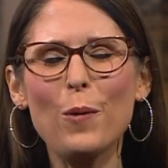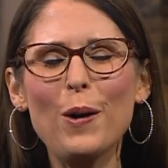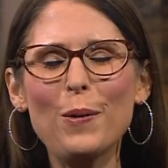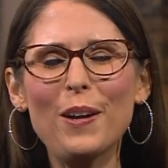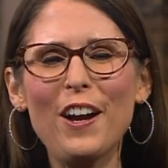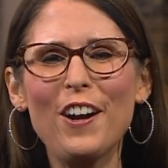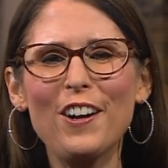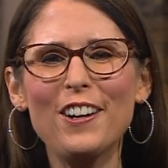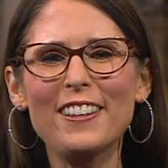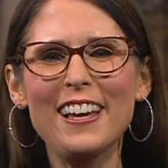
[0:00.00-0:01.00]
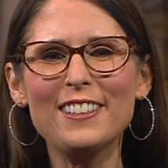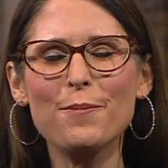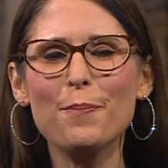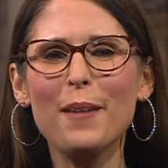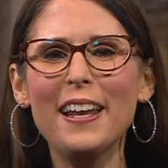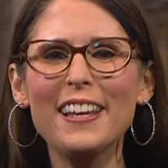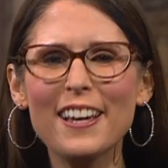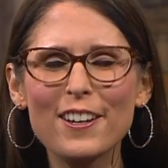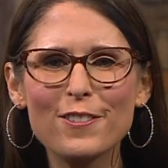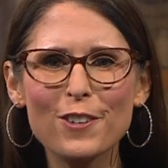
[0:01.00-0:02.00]
Well, we heard that many
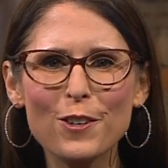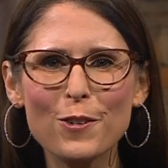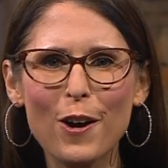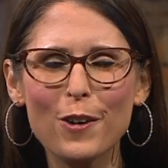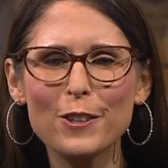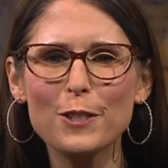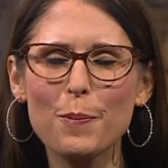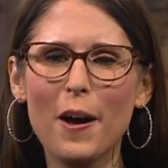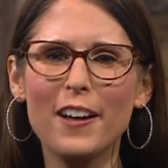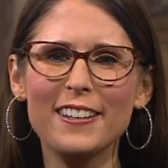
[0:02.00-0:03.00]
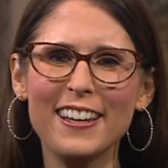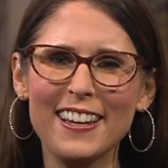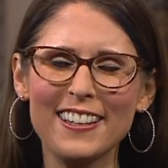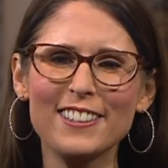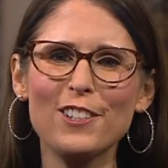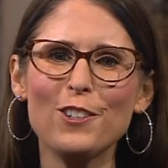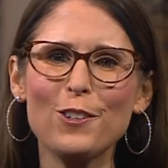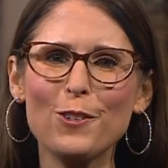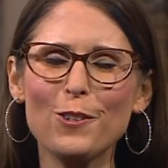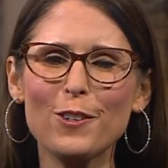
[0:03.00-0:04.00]
of you are responding
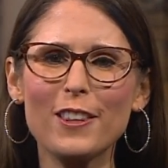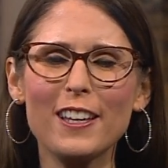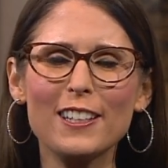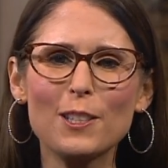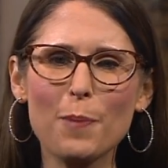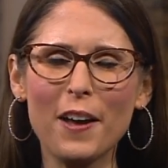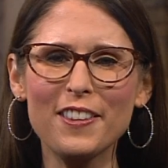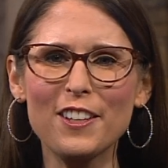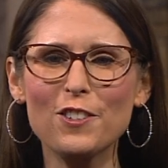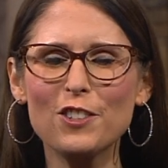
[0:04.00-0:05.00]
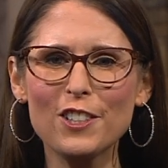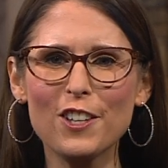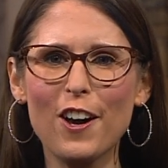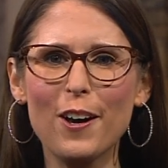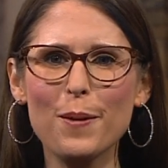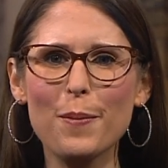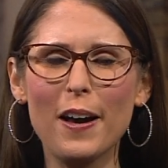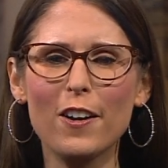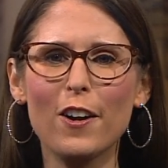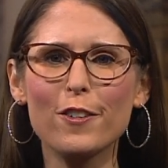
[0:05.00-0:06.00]
to the spot that you just saw
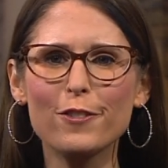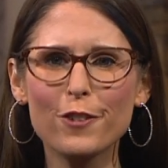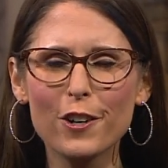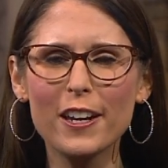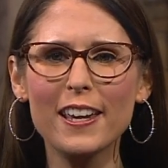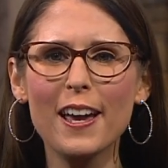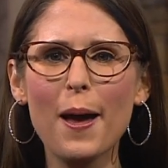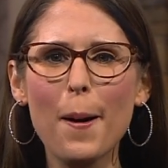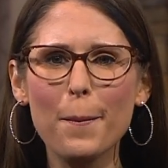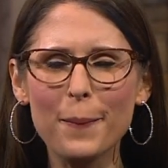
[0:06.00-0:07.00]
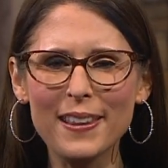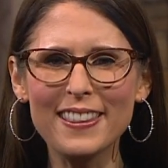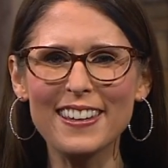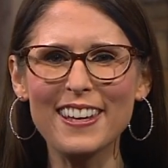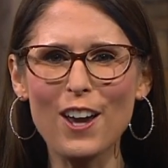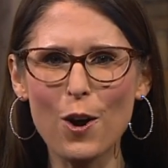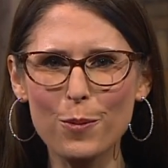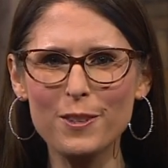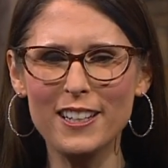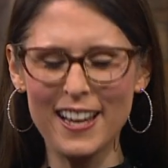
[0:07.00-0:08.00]
about our free monthly
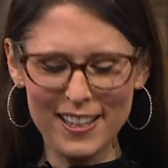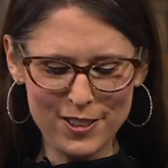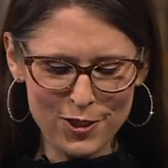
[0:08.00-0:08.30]
Hope Today